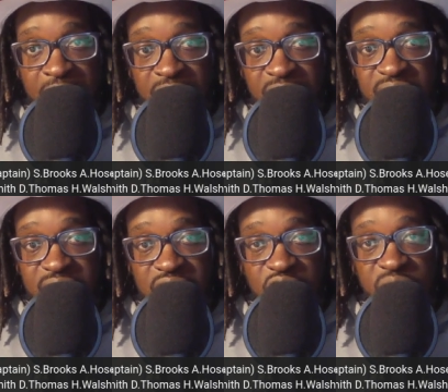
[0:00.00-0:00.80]
That's the
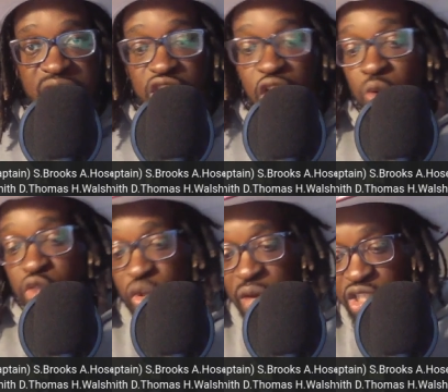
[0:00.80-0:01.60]
T20s. Oh,
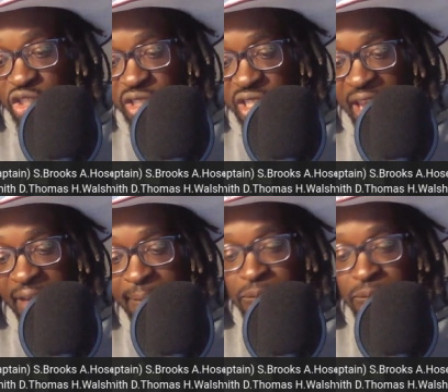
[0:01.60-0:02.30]
sorry, I should say.